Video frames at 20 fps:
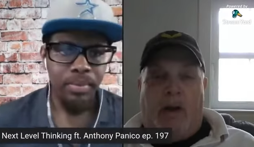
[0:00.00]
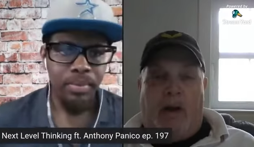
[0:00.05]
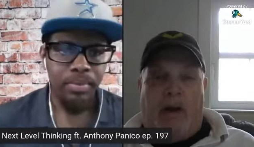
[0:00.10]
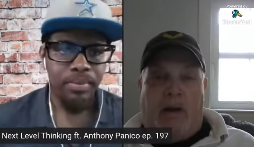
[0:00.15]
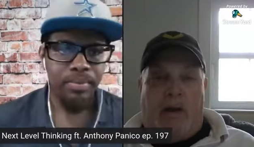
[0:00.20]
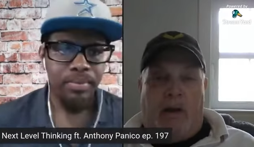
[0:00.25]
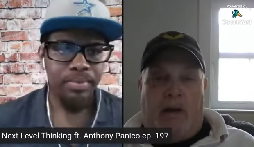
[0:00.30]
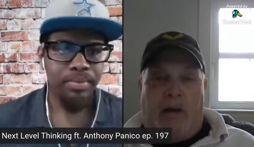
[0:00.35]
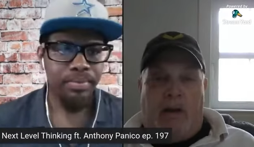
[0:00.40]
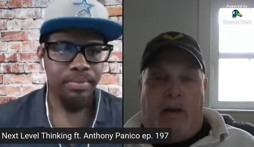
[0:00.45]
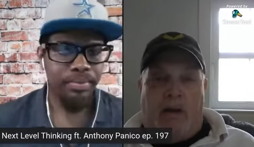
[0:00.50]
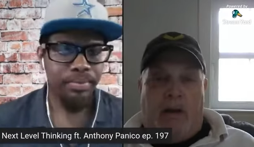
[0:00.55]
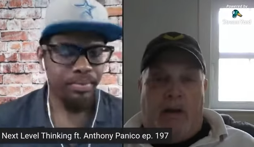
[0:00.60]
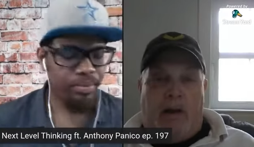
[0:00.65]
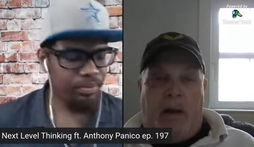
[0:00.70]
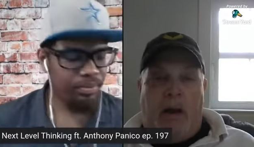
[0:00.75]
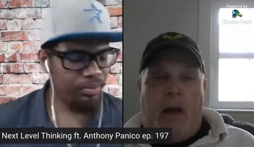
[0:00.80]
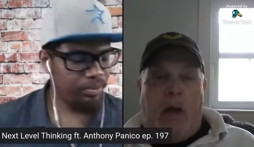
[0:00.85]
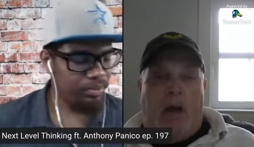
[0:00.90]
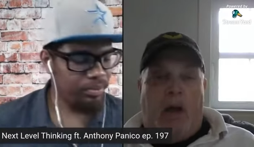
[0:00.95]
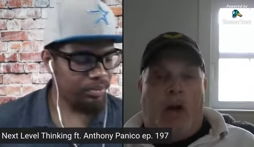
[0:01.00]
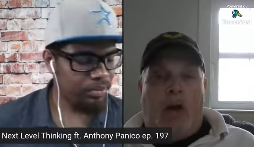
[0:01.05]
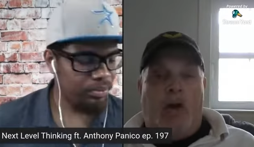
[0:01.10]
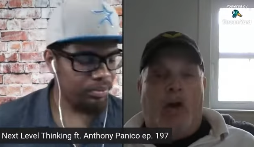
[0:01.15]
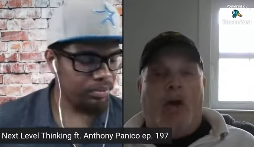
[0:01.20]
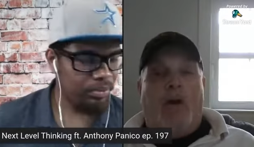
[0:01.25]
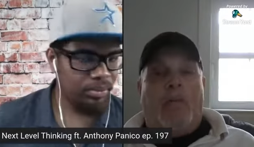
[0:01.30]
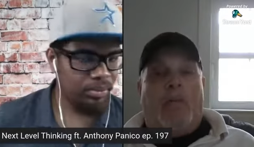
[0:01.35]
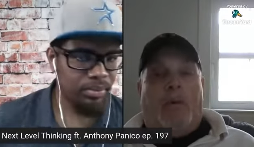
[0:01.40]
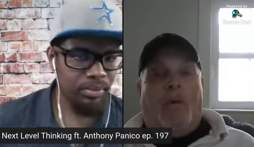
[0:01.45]
Speaker 1: Uh,
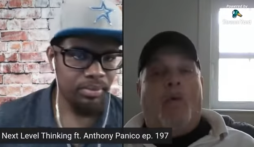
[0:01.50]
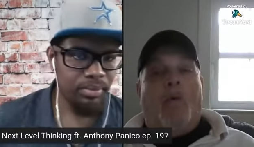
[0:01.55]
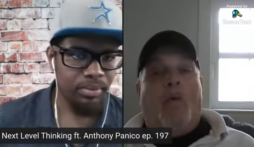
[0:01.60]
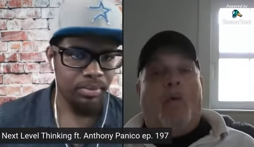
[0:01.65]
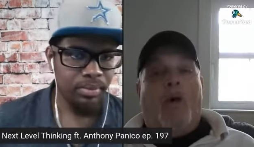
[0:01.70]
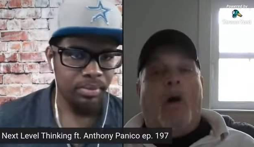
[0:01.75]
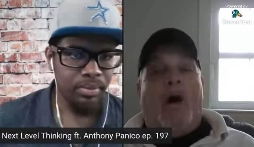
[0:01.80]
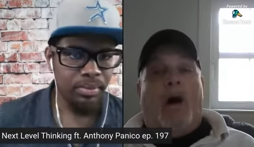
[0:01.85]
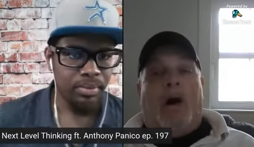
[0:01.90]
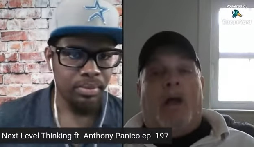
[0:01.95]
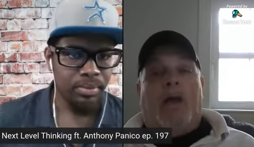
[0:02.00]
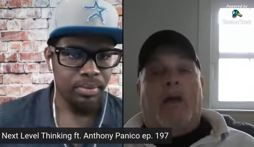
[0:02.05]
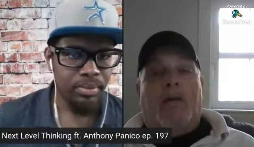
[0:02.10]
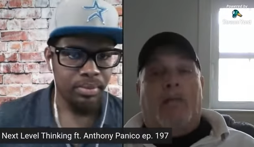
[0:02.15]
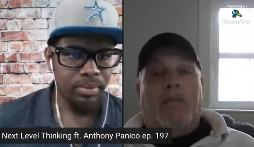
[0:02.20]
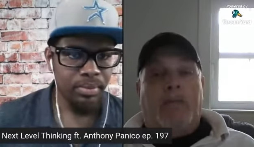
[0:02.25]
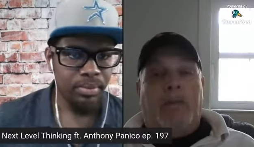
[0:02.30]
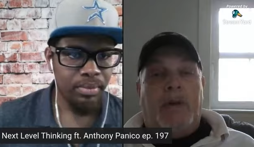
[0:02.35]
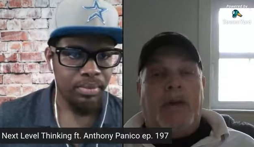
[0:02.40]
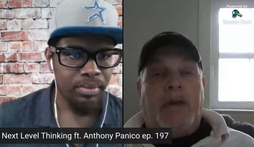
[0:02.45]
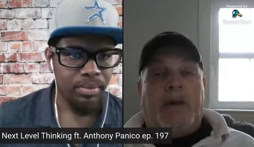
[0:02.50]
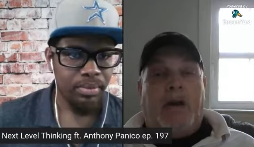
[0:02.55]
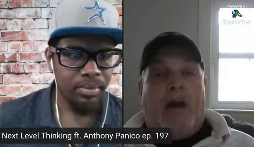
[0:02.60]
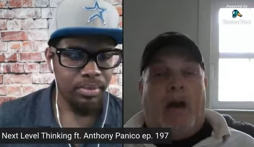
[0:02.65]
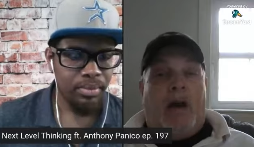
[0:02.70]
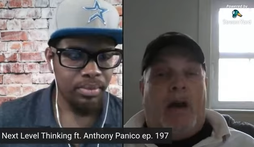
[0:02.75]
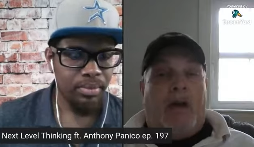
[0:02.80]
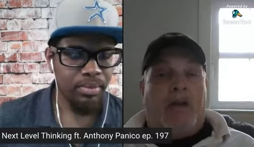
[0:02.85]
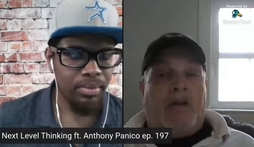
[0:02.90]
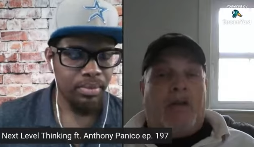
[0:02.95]
number one
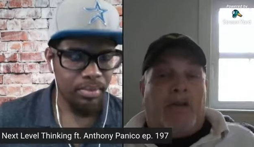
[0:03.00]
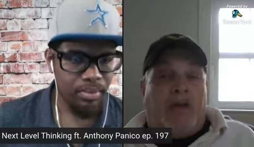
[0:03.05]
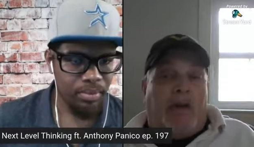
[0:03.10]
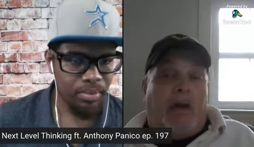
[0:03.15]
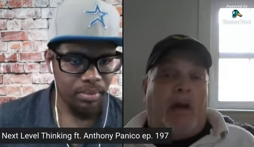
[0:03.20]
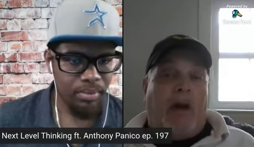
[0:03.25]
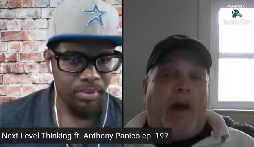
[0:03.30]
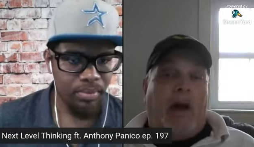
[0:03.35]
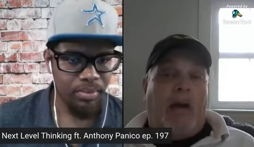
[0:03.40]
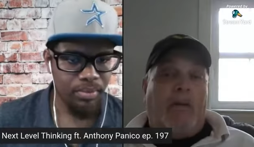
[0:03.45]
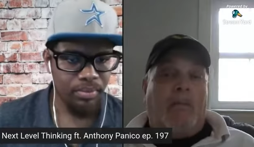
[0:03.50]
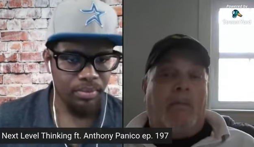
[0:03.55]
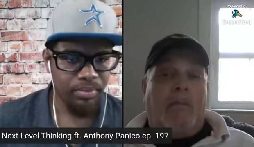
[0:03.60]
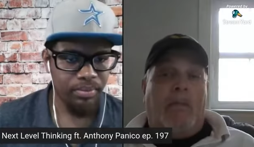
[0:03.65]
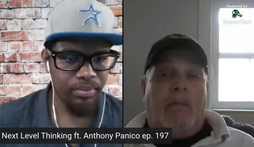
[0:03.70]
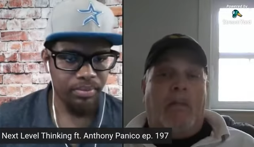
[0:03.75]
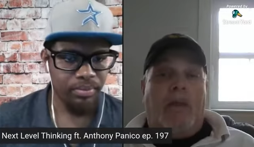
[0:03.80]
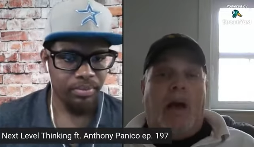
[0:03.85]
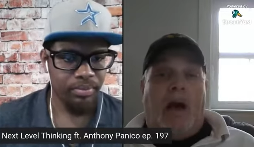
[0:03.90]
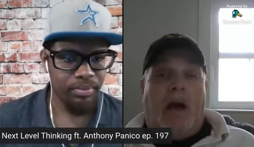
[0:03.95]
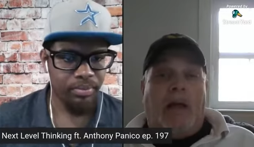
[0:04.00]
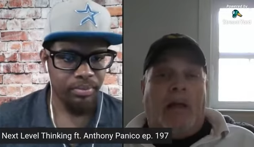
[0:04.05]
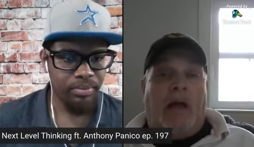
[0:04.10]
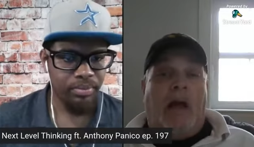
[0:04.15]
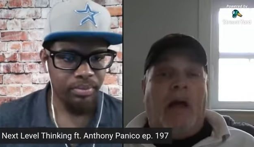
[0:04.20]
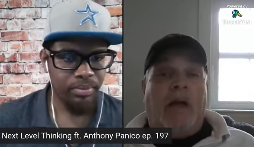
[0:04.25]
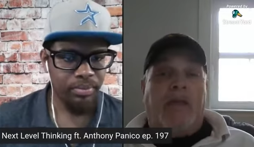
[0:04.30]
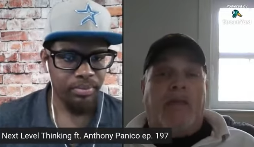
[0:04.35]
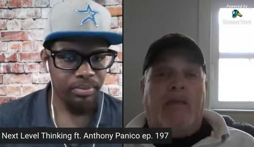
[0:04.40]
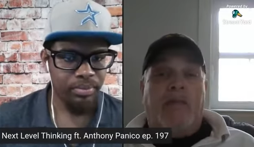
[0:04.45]
because um, I
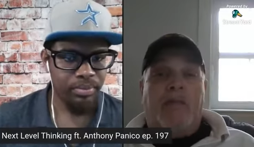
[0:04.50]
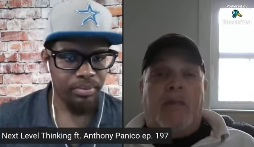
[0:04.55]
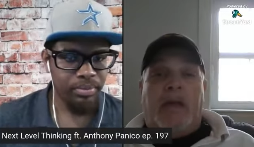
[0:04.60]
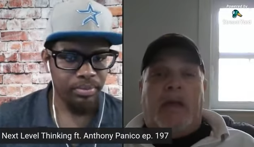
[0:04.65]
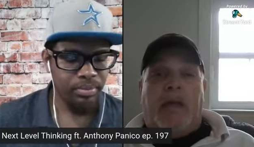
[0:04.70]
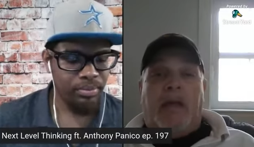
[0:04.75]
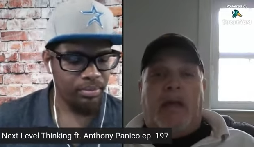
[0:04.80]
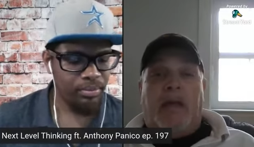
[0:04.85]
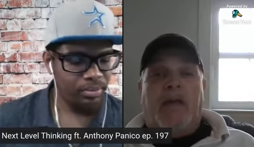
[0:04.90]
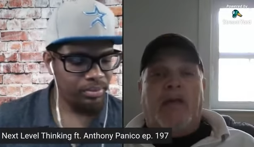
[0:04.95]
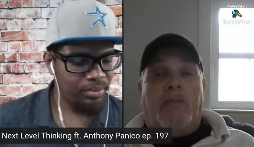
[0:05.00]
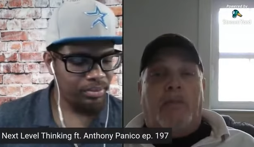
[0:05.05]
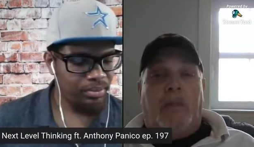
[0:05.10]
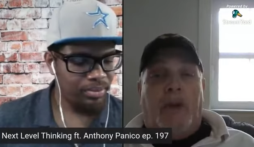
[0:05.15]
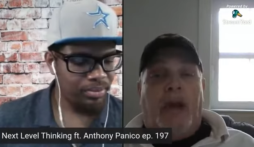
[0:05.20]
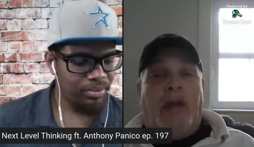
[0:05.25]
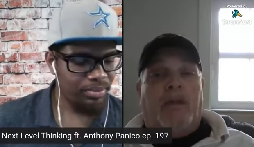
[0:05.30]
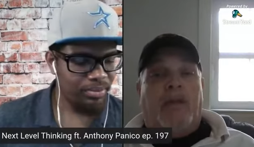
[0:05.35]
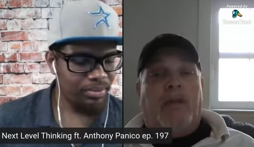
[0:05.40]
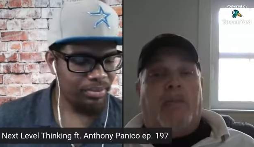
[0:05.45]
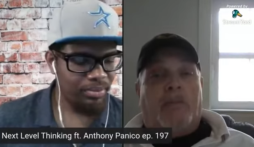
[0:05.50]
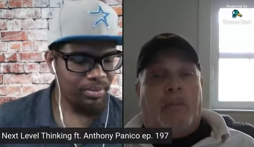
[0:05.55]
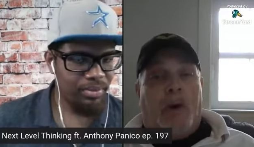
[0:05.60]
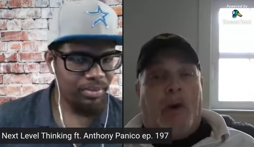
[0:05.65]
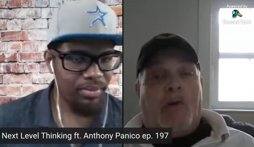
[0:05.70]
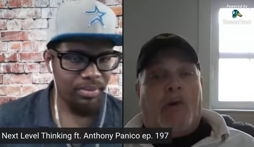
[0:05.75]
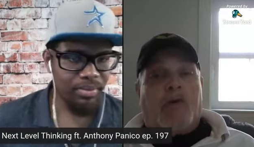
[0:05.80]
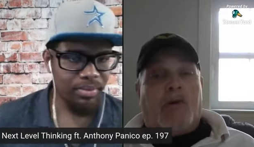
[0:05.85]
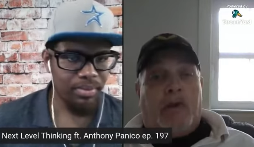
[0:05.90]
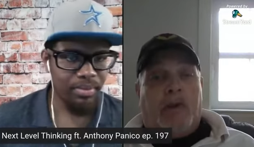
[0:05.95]
like to be an independent
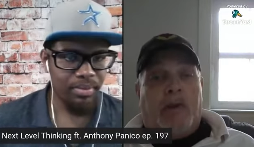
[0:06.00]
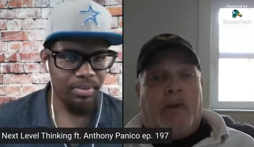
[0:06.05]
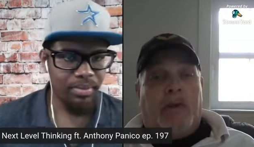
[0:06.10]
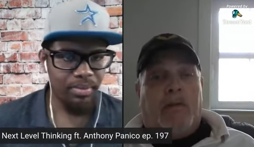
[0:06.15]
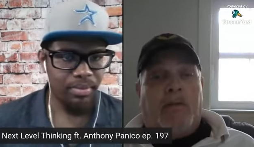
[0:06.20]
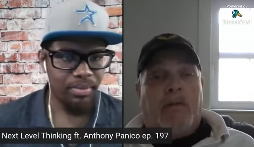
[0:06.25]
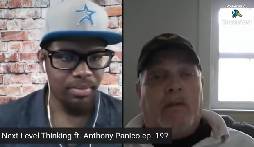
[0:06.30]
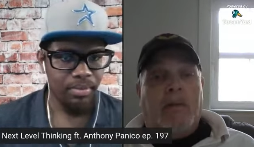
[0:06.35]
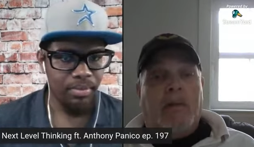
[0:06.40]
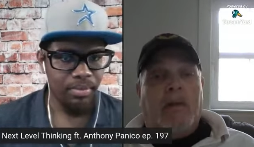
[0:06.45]
person.